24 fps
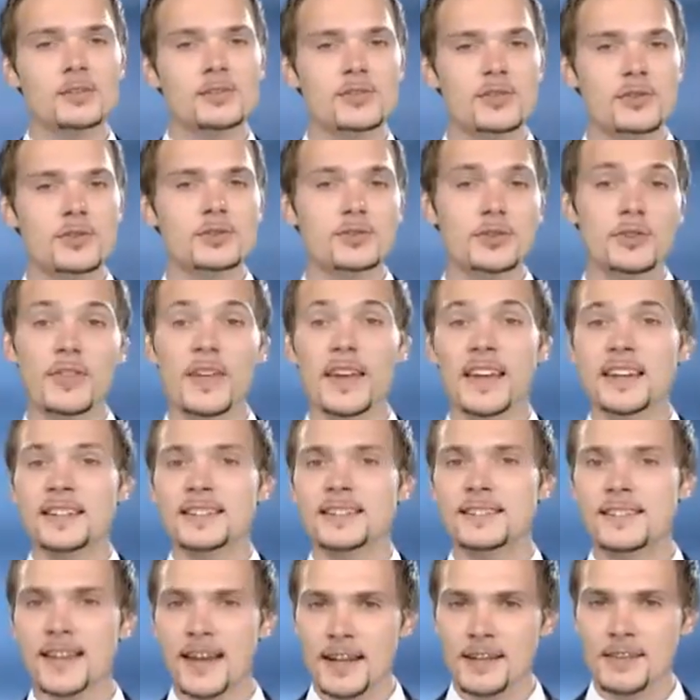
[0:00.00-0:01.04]
due to the
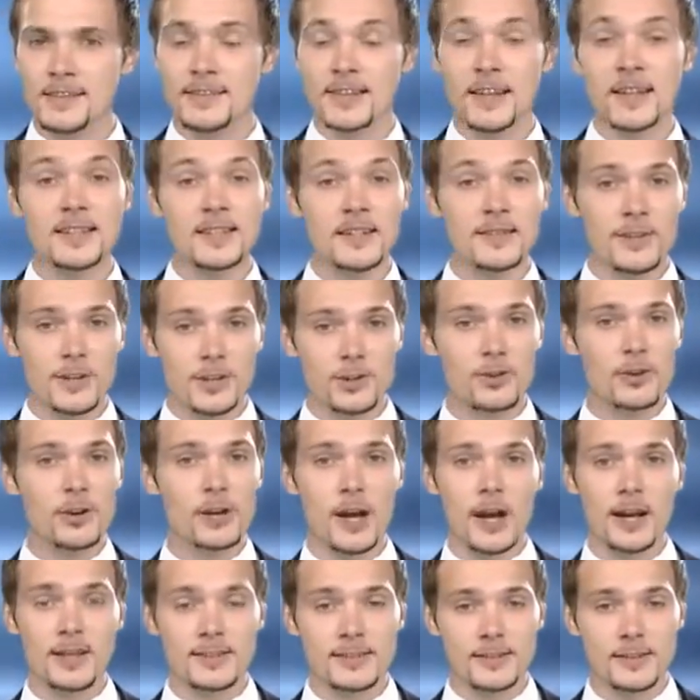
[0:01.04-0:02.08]
intense
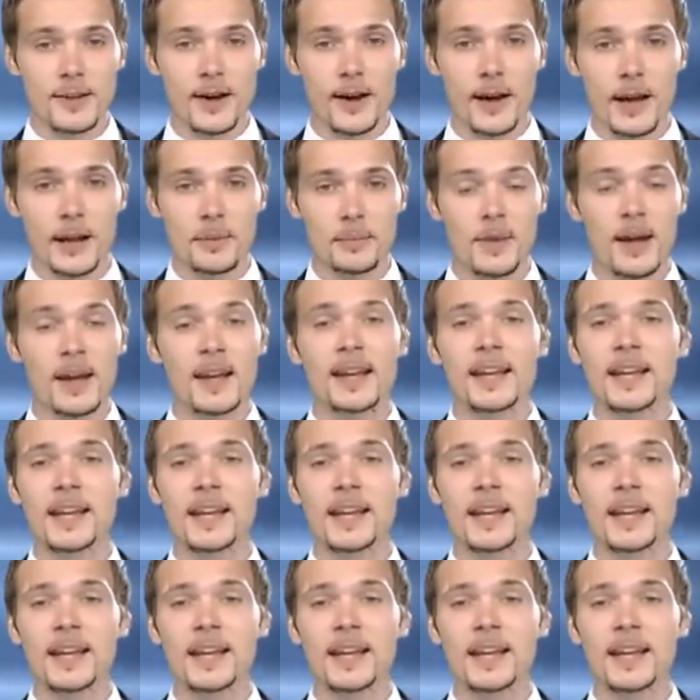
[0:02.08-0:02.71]
individualized time